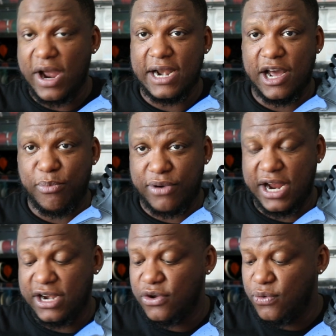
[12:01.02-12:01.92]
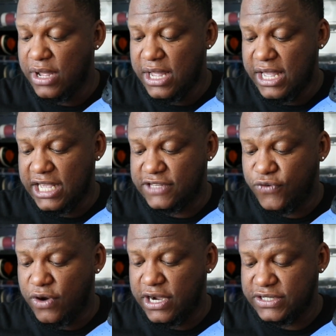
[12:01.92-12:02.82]
right now, brand new, is
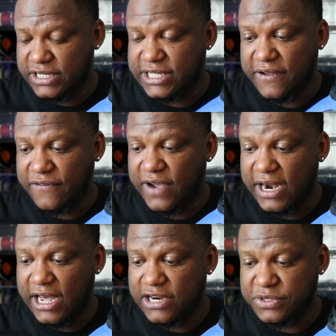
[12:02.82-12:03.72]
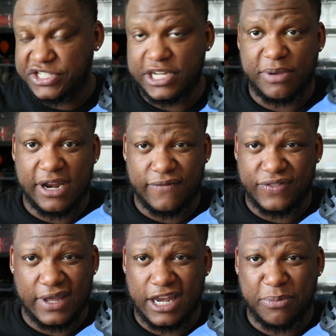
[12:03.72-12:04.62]
$475 with shipping and
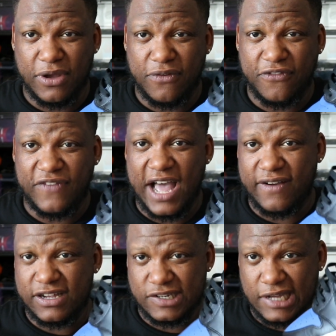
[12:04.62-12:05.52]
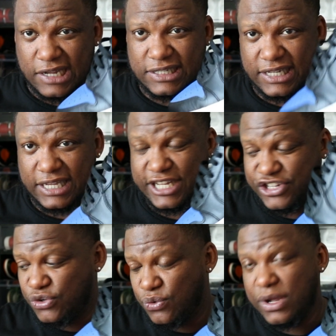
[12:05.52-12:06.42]
everything. It'll be over $500 to get this
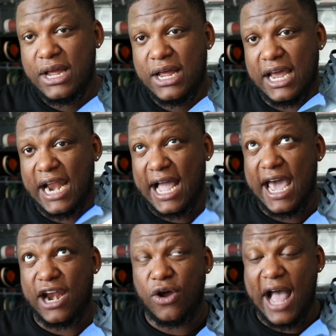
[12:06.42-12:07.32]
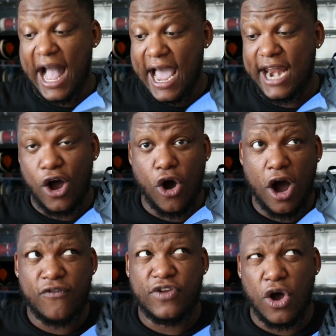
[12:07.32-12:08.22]
shoe. And I got it on, I got it
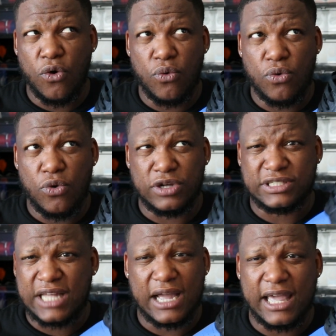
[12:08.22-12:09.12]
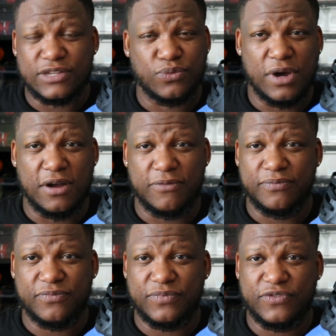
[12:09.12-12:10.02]
off GOAT or StockX, one of
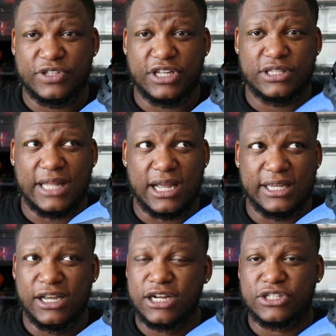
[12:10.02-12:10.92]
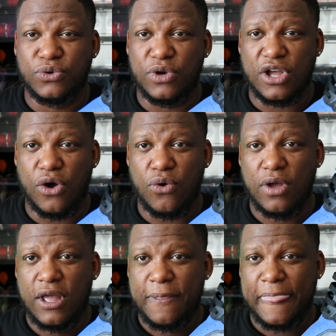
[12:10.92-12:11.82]
them, for like a year or two ago.
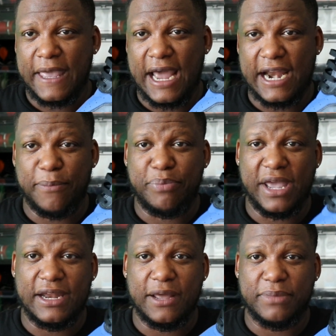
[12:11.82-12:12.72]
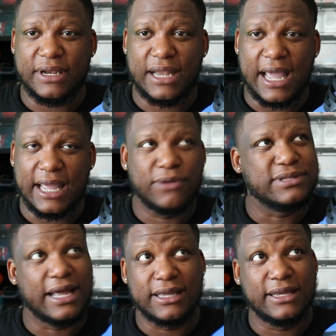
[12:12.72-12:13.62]
And I didn't pay nothing but like, it
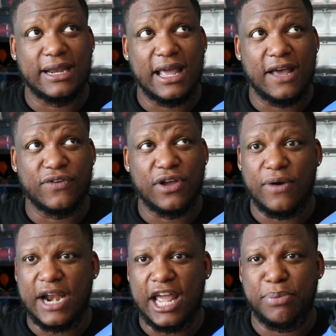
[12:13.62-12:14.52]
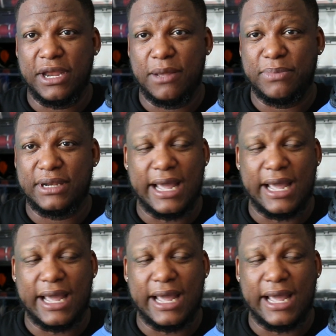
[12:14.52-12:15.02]
was like a year and a half ago. And I ain't pay nothing but